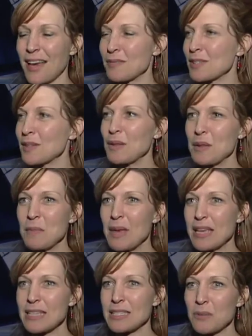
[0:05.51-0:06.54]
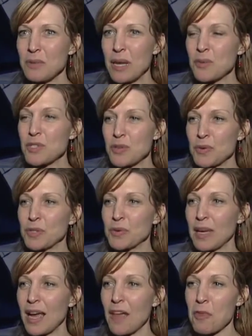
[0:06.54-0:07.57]
absolutely amazed. I mean, I was thrilled
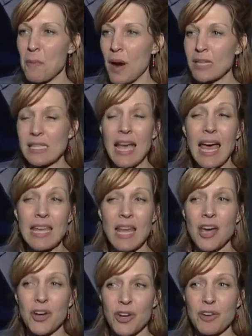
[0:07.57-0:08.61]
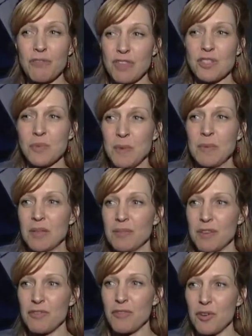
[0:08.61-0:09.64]
when I got the part because I had not heard of these women
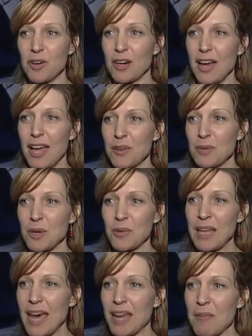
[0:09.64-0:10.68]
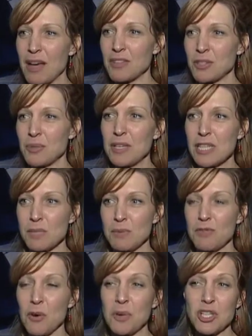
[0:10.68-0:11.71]
before, and we only had about 2 weeks
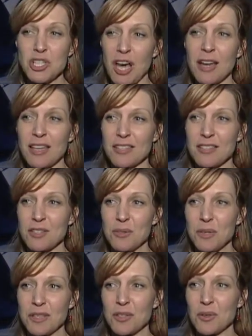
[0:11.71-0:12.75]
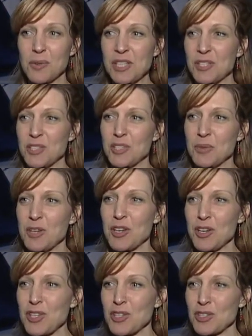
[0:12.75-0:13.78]
before we shot it to do what little research we
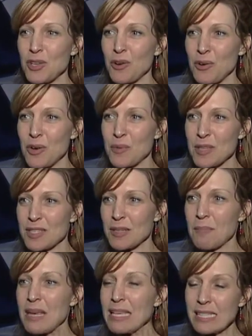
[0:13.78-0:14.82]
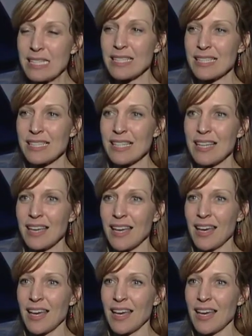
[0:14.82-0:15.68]
could, so it was amazing to see